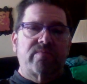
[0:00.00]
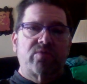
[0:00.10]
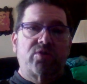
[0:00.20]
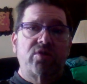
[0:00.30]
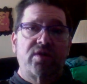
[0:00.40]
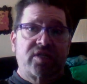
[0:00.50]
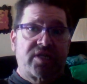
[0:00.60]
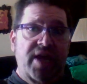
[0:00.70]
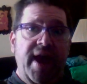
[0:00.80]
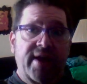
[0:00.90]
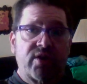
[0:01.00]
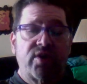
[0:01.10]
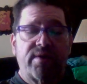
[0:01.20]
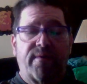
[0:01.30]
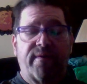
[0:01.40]
to this day,
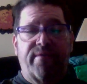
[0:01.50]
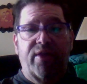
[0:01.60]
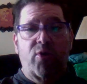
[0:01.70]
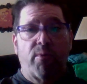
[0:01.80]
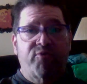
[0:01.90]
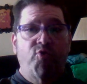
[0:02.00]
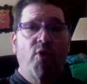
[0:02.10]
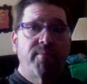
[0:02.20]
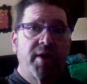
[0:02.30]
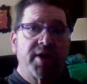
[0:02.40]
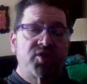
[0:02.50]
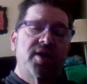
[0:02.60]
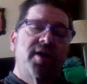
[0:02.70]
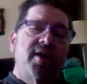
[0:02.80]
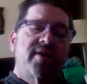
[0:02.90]
in almost 4 months,
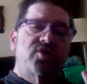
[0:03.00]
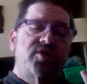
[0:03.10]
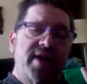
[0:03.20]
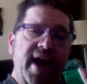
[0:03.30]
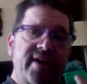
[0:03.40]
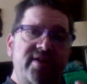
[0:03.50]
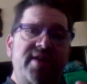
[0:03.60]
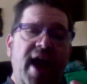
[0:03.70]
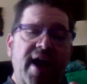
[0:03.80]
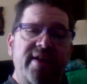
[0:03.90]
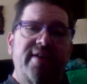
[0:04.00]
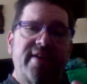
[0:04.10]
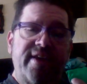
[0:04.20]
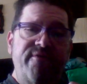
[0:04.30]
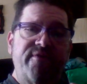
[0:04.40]
she has not
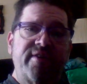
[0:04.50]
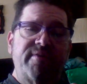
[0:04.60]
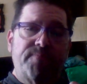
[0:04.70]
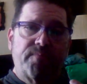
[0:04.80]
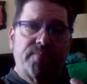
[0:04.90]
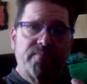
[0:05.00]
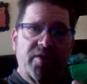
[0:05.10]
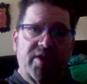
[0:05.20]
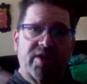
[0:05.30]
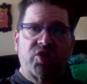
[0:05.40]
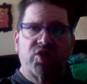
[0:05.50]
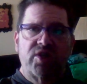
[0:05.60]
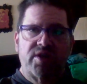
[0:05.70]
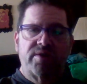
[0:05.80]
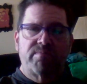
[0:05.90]
even
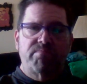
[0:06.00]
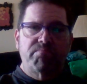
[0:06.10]
considered,